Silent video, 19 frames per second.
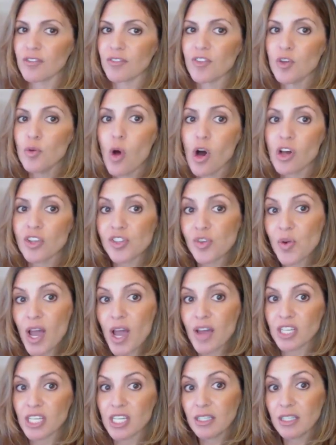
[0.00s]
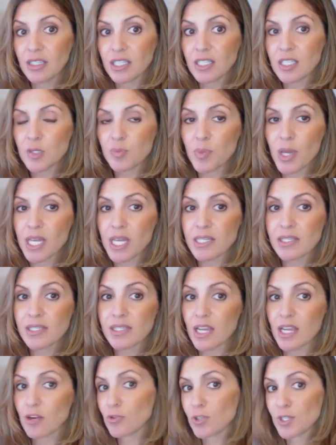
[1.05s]
If you also have a healing space,
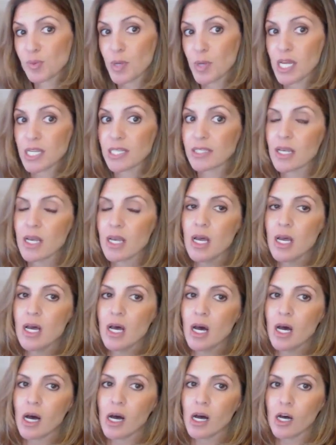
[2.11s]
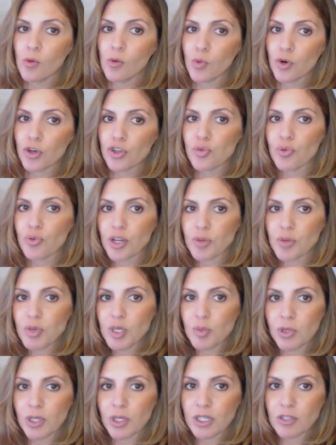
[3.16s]
sacred space, where you bring
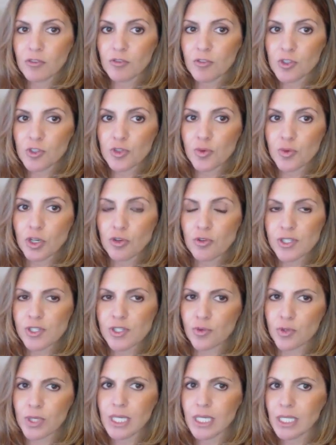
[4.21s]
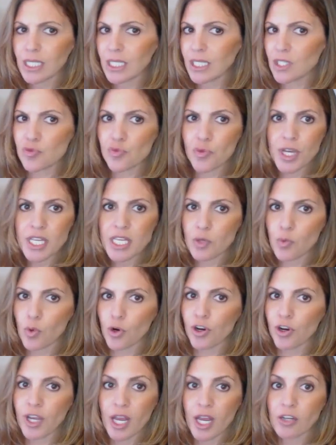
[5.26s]
people in for doing crystal healings, Reiki
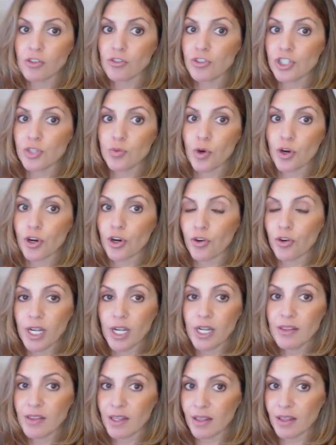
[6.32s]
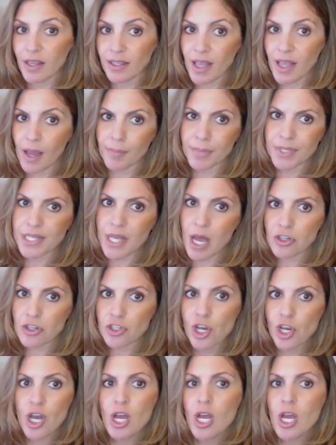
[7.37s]
work, energy work, or anything like that,
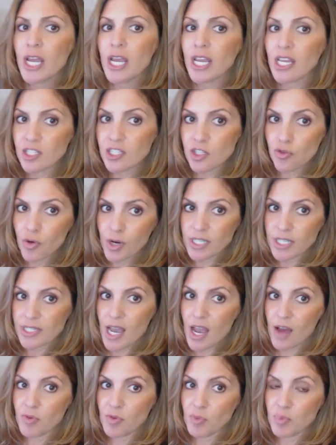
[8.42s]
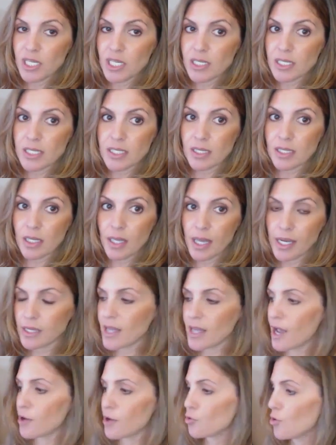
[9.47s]
massage, it's great to have a piece like
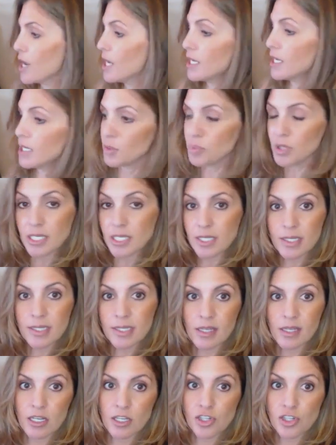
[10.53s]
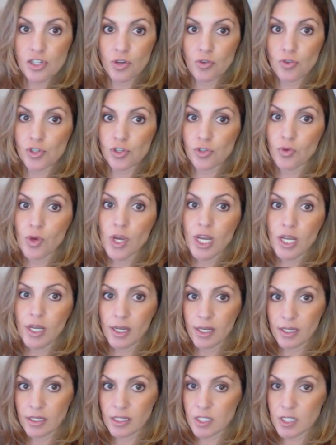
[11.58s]
that, or any of the pieces that I showed you
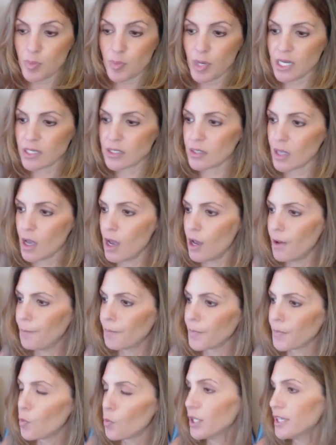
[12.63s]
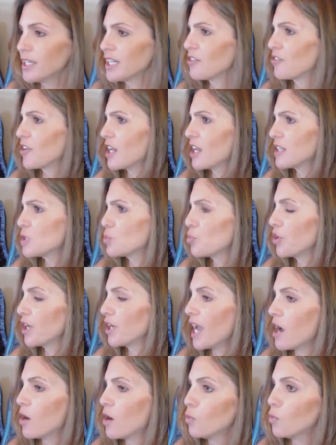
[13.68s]
in a space. One that I forgot to
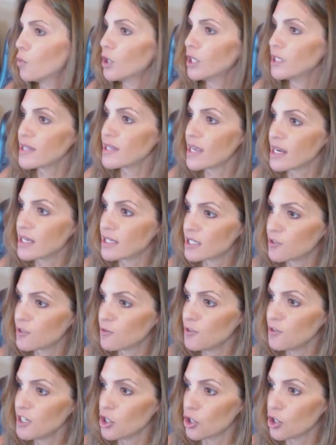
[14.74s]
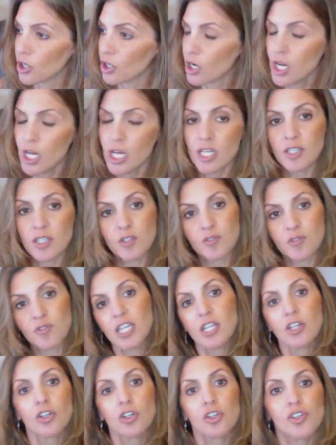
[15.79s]
bring out was a sphere.
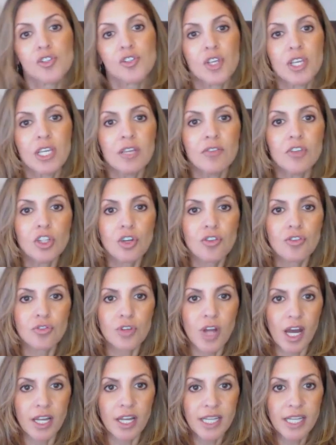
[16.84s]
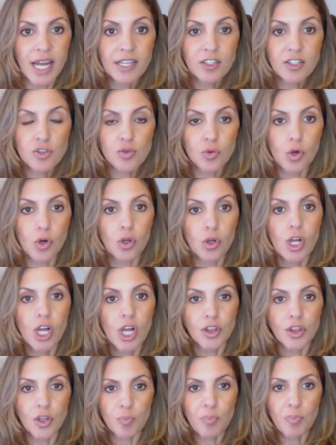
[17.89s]
Spheres, even though they're not natural,
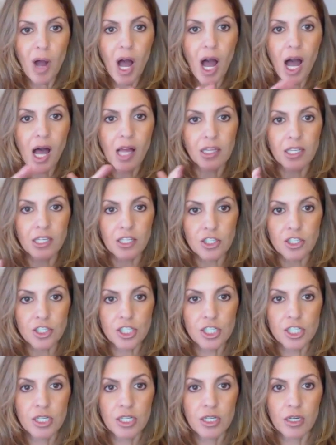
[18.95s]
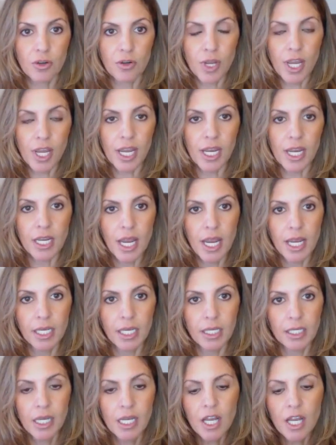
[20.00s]
they're polished, okay,
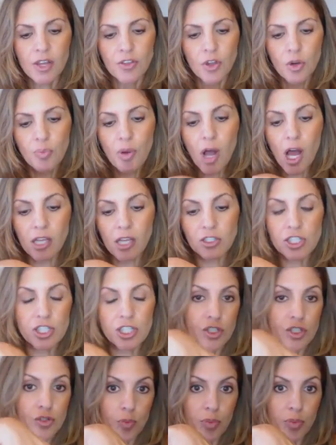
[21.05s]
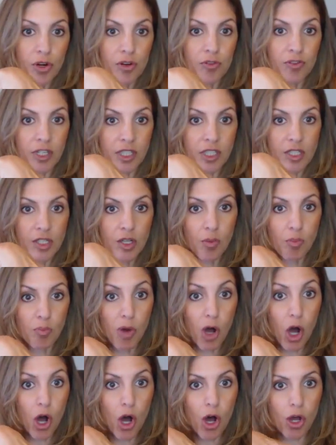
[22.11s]
and they're polished into a perfect
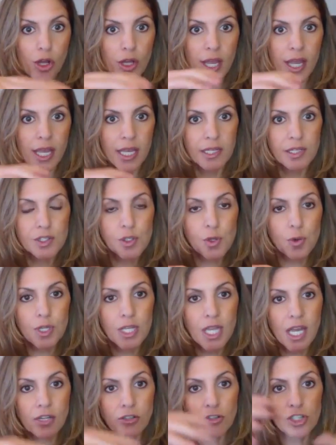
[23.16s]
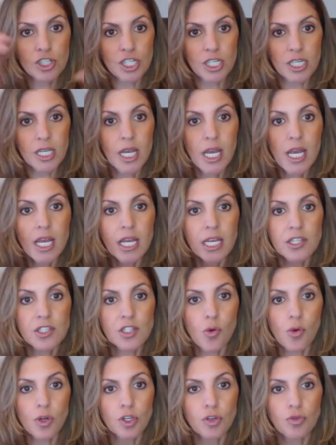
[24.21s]
ball, and so the energy
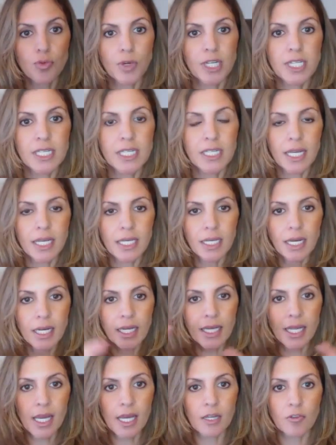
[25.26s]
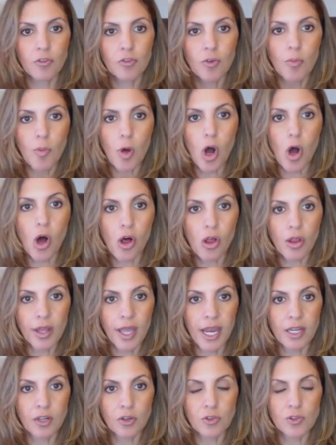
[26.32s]
is going to radiate again from all
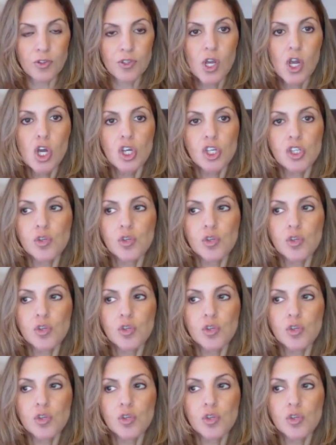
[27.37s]
angles.